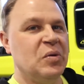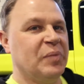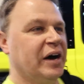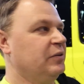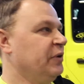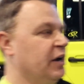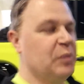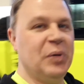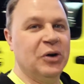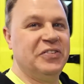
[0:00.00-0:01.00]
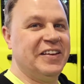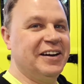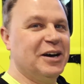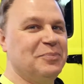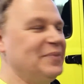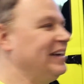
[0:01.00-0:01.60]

But we are posted up